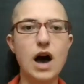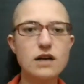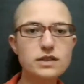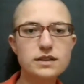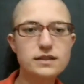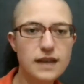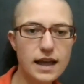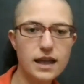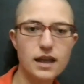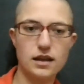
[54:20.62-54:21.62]
how did
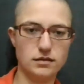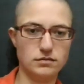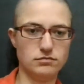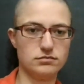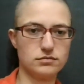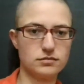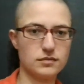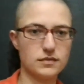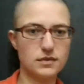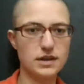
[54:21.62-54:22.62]
they
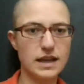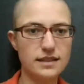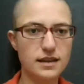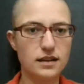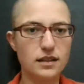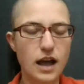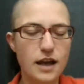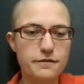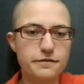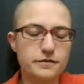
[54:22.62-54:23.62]
get their
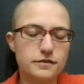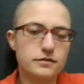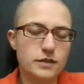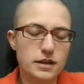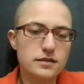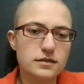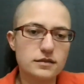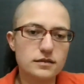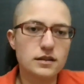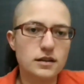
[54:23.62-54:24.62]
life with?
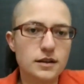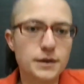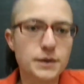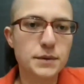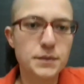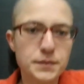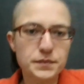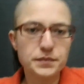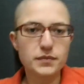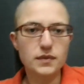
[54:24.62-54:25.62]

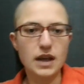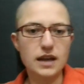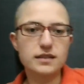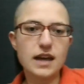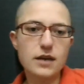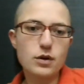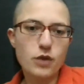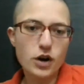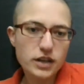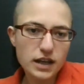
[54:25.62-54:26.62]
Like they were
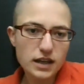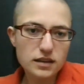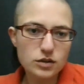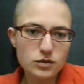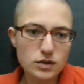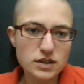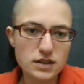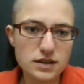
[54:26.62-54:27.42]
working in the university?